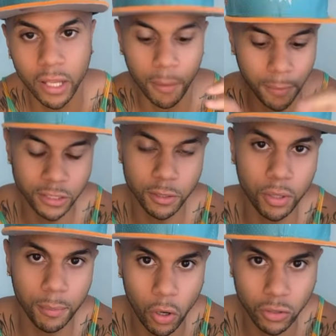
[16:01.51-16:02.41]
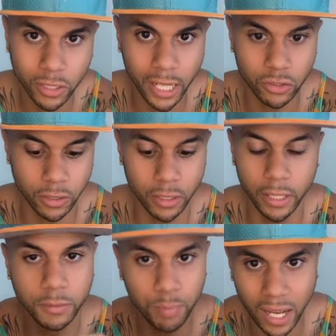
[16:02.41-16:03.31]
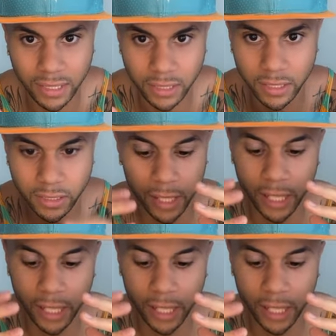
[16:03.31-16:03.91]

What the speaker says: Because they're putting maltodextrin in it. It's processed. It's